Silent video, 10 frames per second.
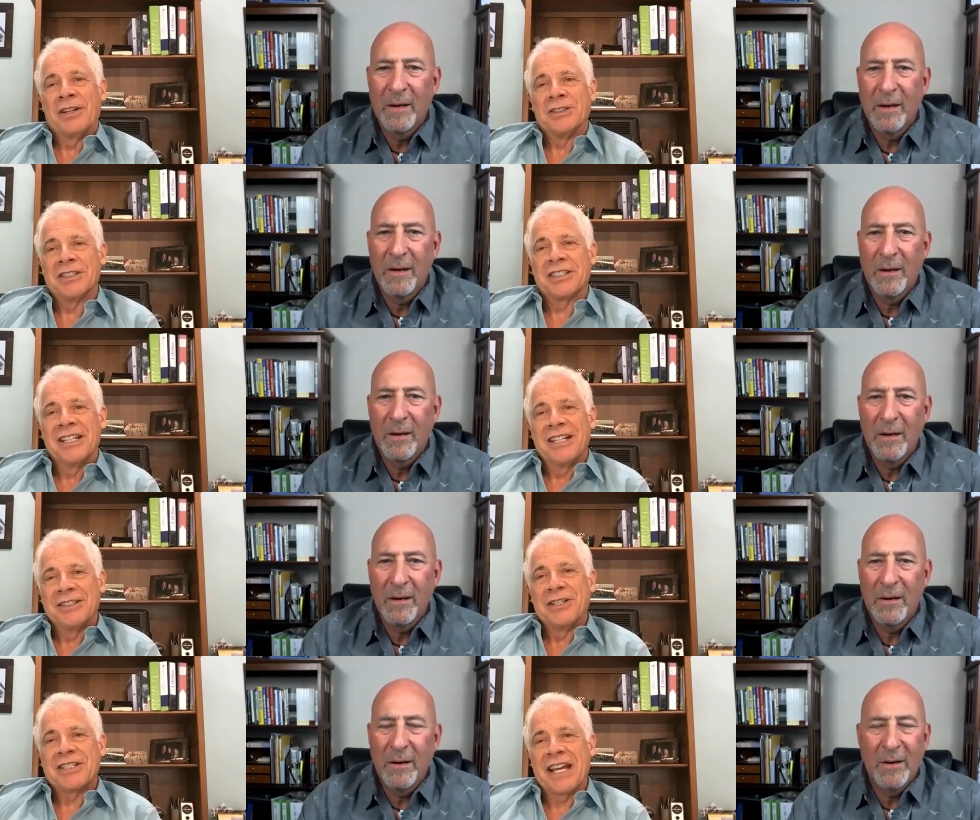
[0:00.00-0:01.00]
Speaker 1: Just
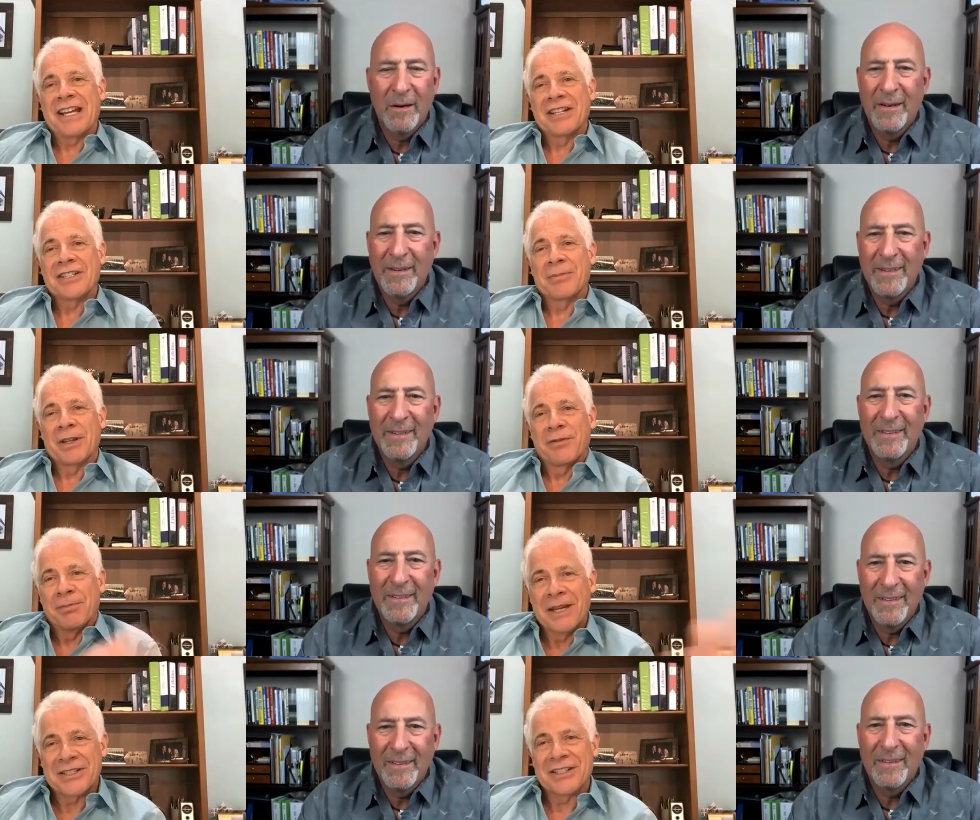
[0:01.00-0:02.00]
just taking something
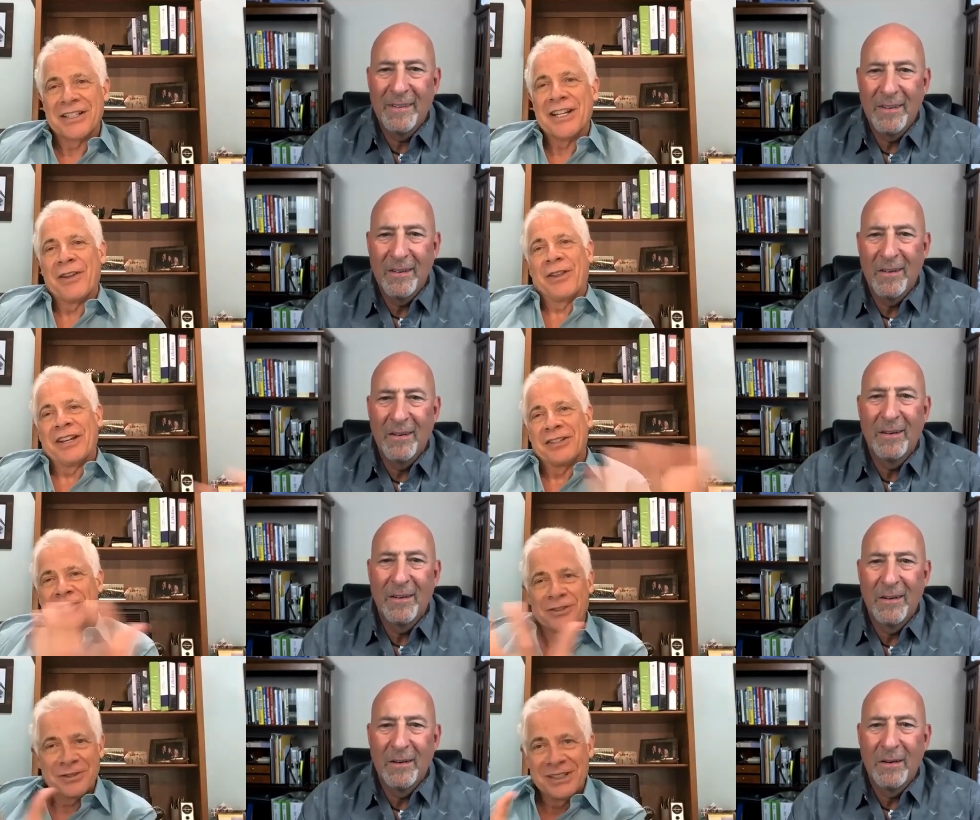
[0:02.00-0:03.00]
from basically nothing
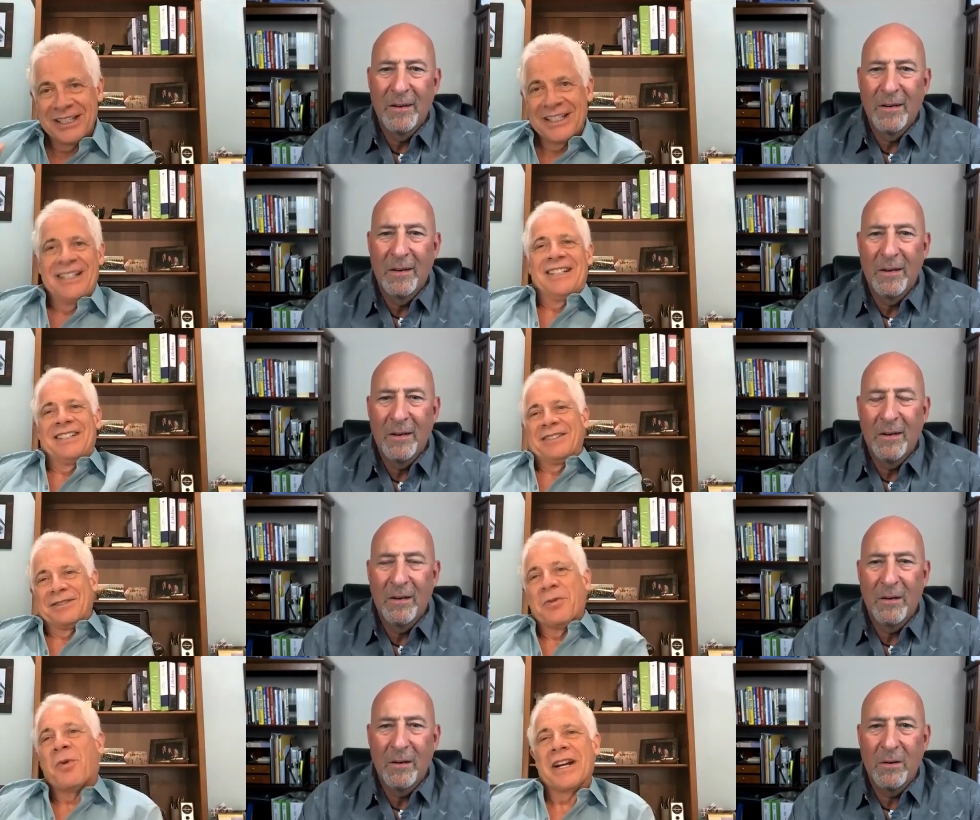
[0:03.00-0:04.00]
to
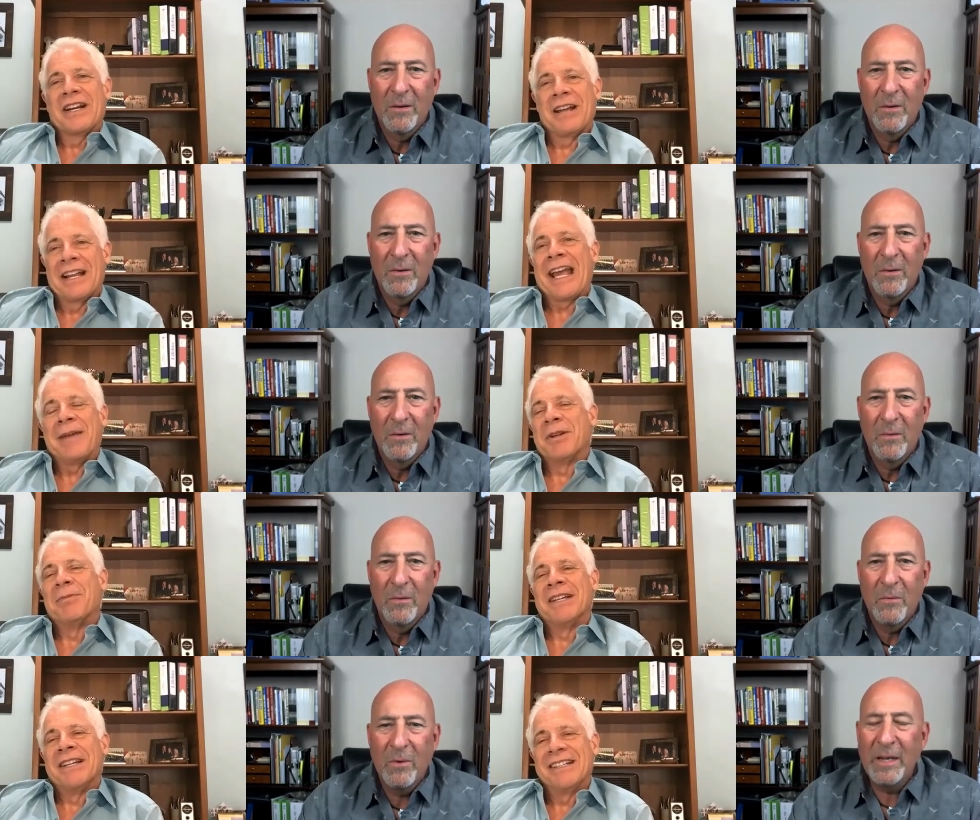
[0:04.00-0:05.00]
what it came to
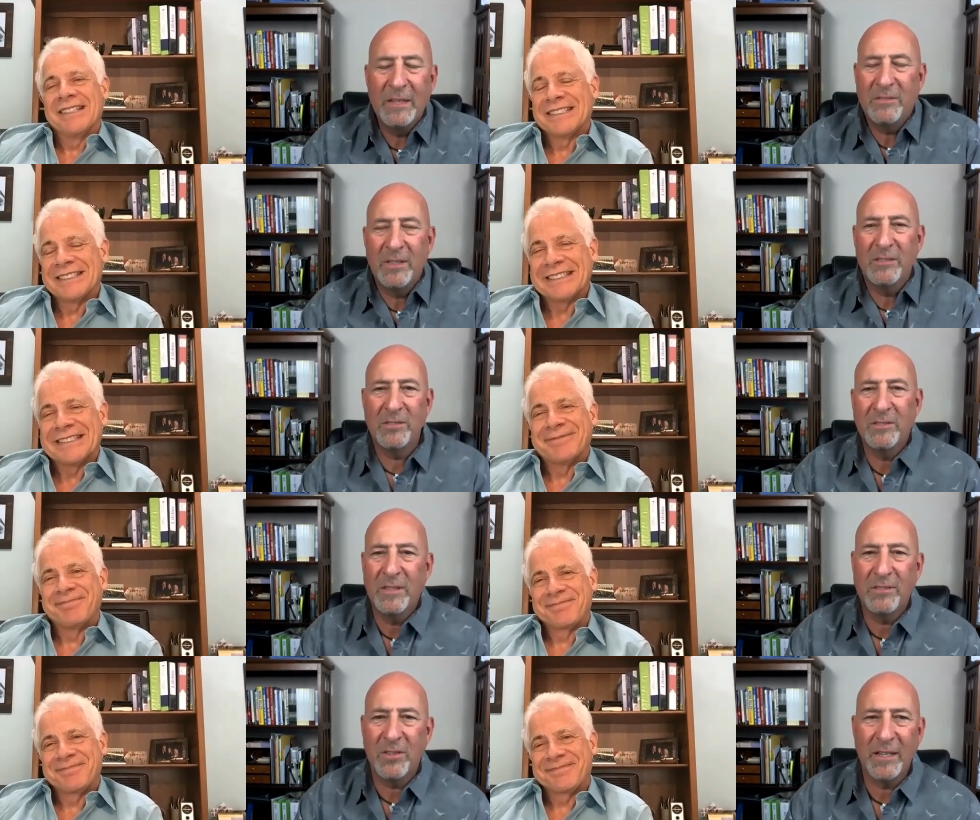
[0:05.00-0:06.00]
be. Well, it's it's
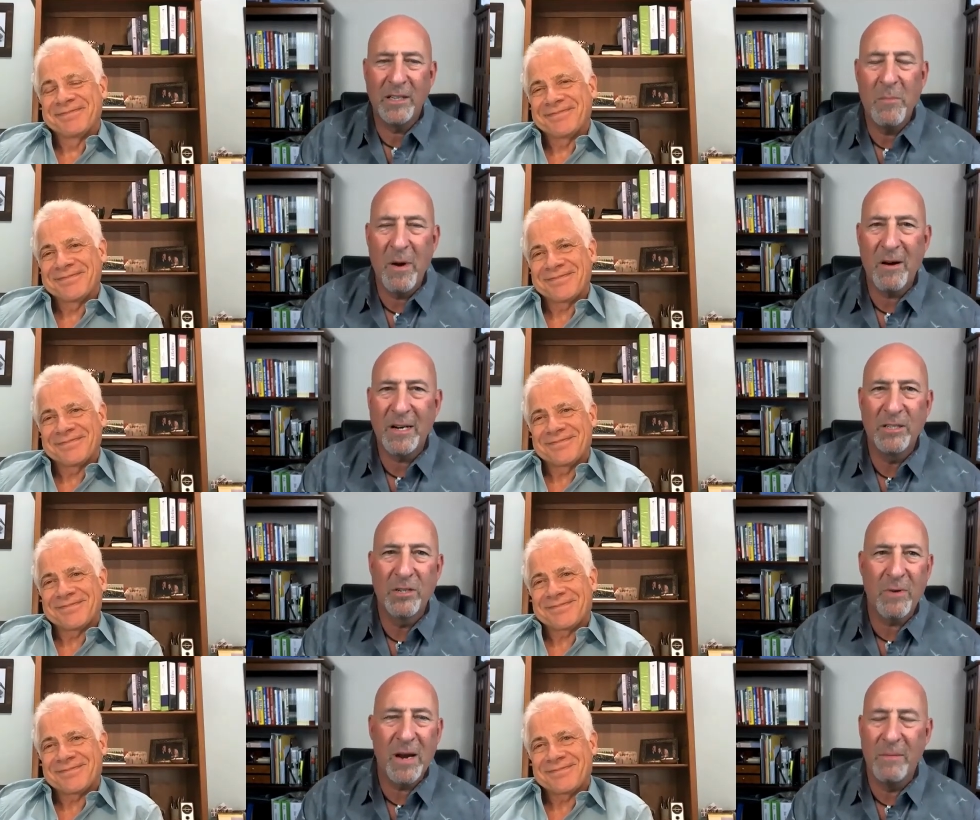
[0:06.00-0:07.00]
it's
Speaker 2: like the American
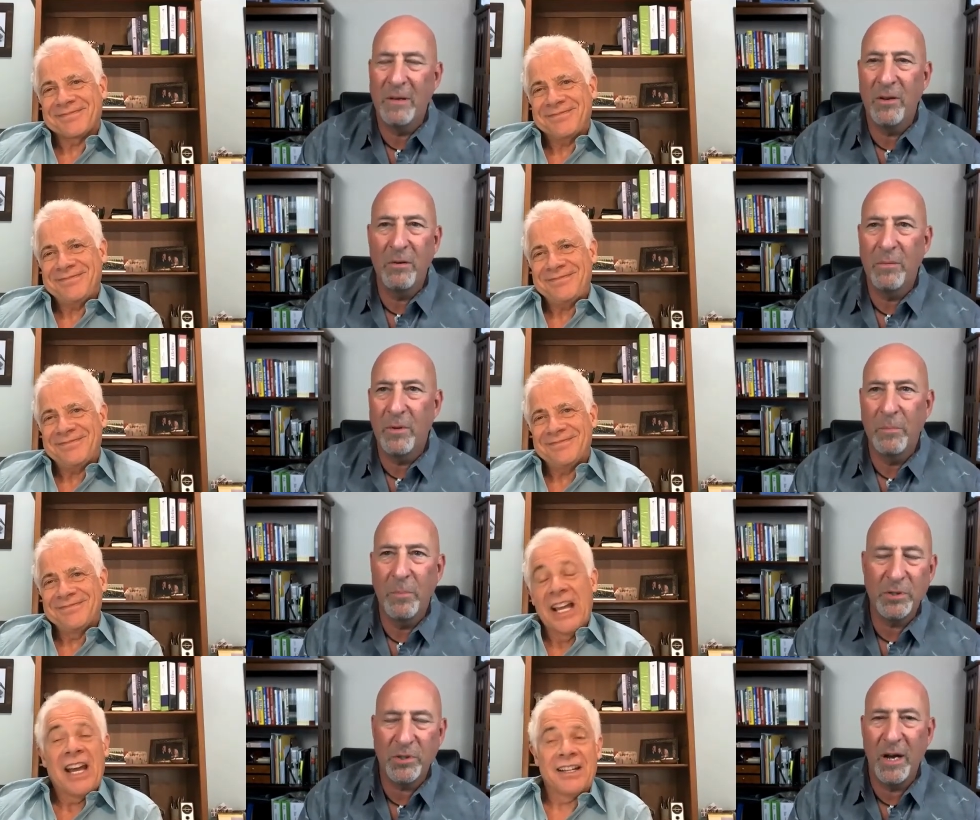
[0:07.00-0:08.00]
dream. It, you you
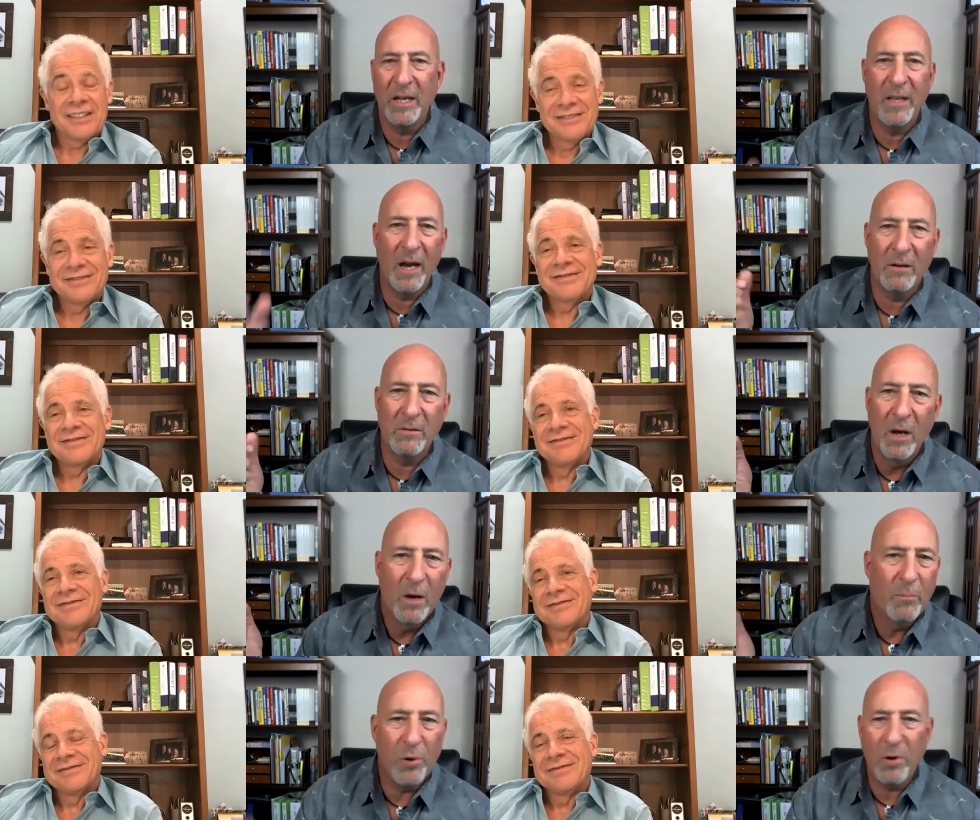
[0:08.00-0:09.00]
put yeah. your head down,
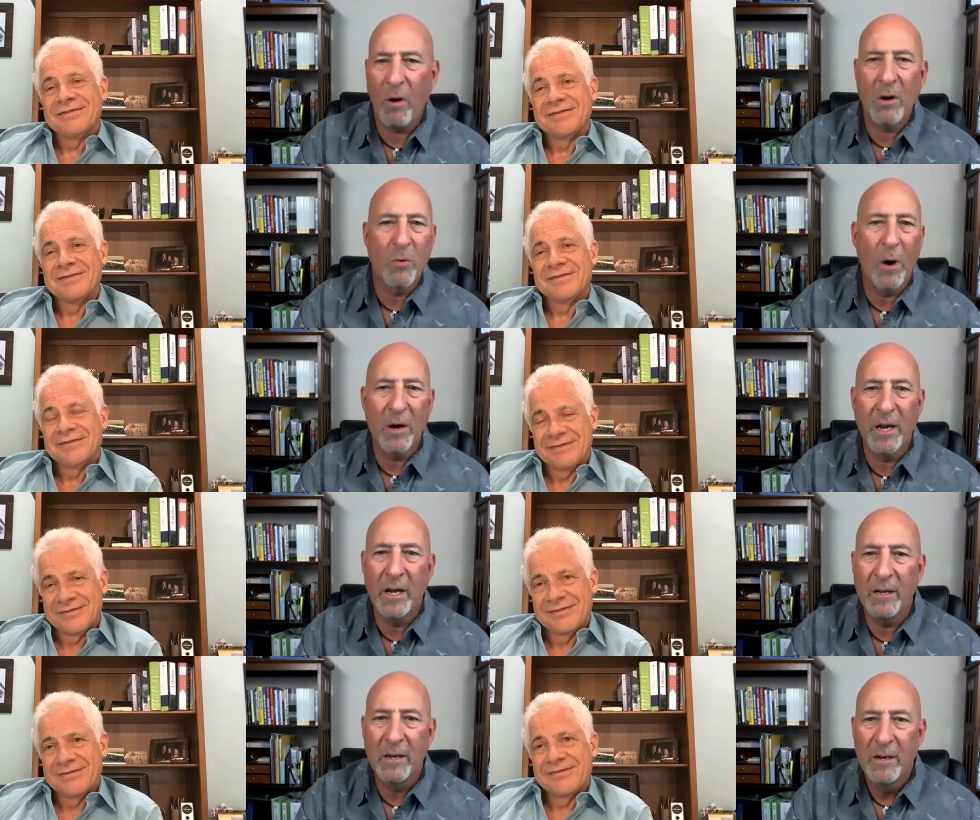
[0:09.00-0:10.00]
put hard work
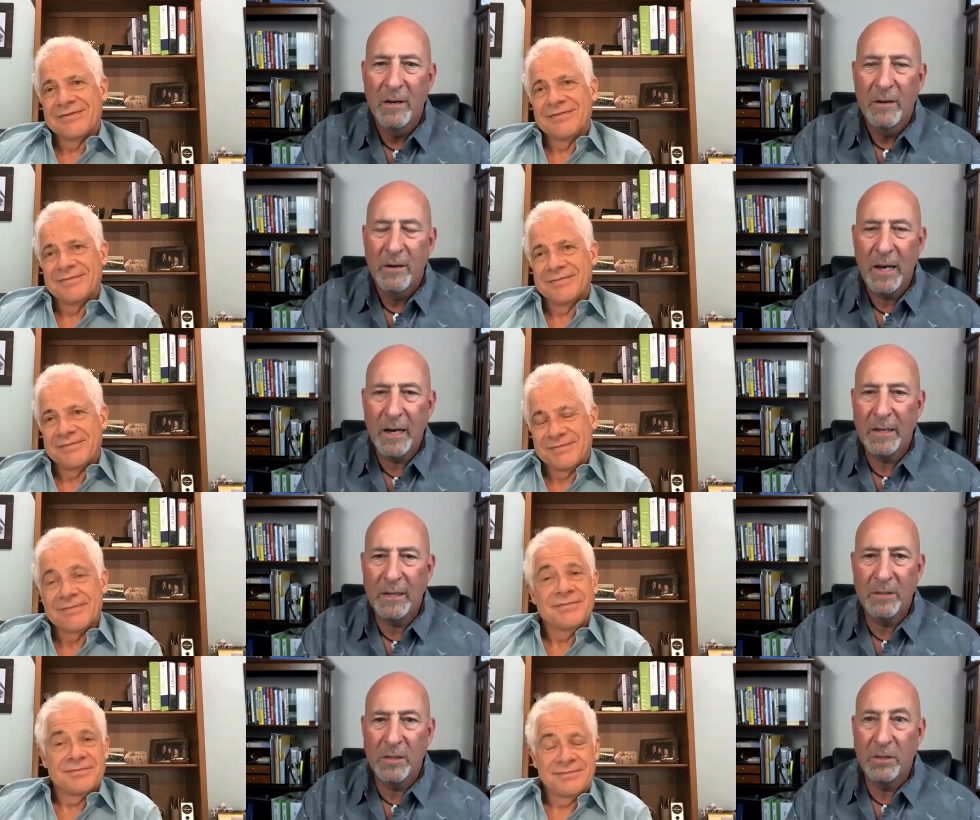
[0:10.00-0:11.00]
in,
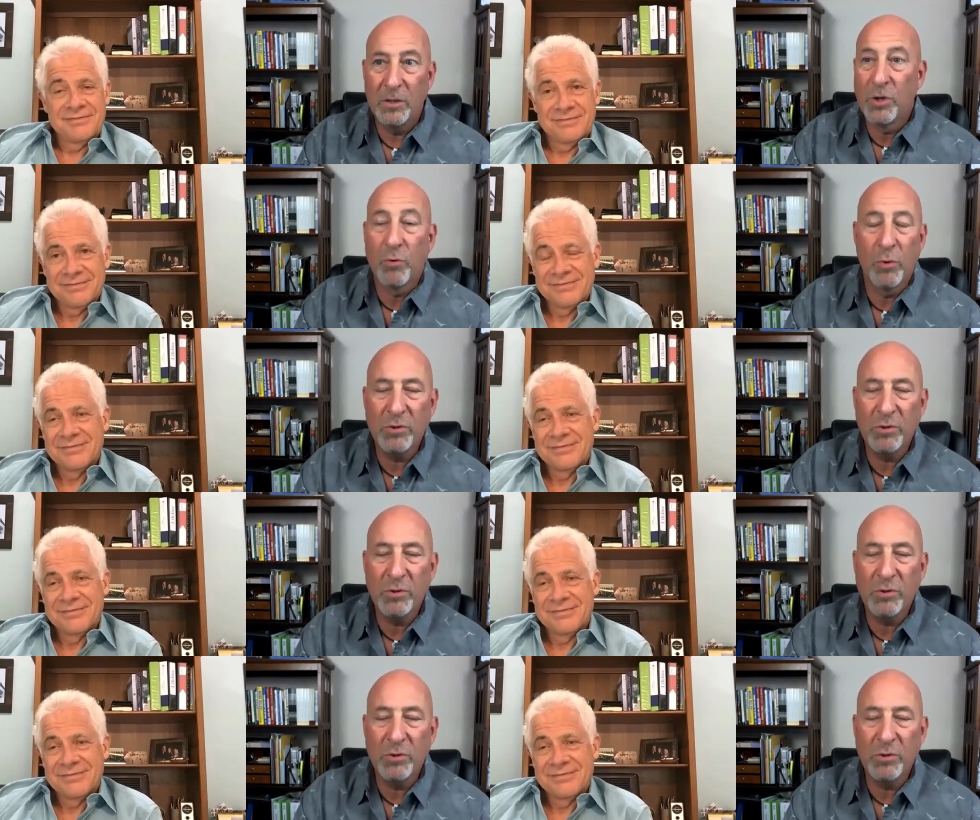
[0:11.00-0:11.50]
and mm-hmm. you grew